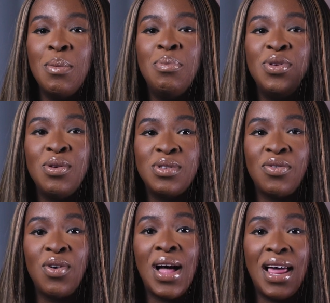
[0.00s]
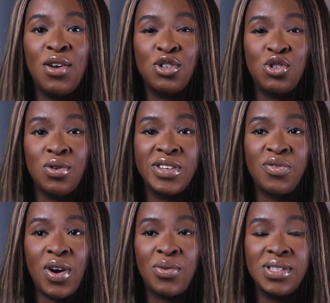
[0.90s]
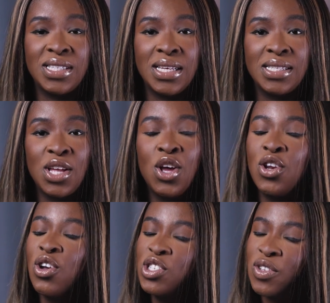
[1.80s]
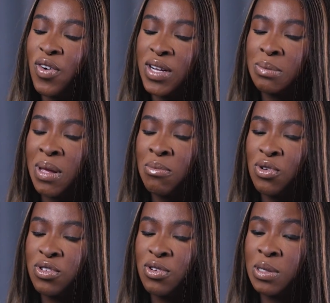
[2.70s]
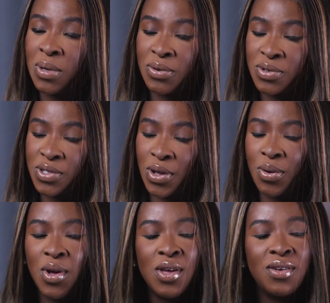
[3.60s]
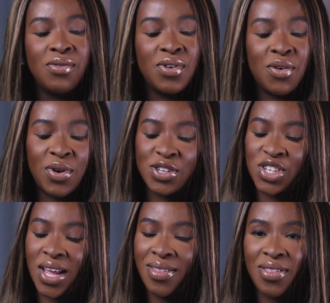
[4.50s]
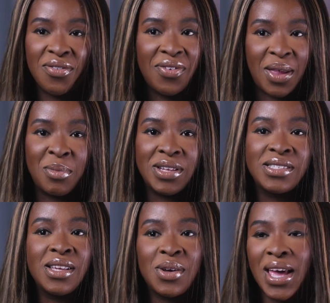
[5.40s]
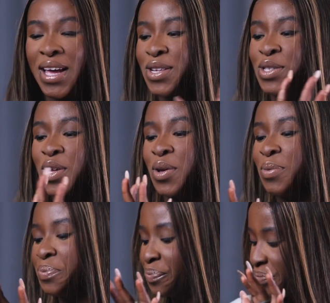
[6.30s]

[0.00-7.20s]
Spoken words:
beautiful and luxurious fragrances, not just for us mere mortals, but also for the rich and the famous. Okay, so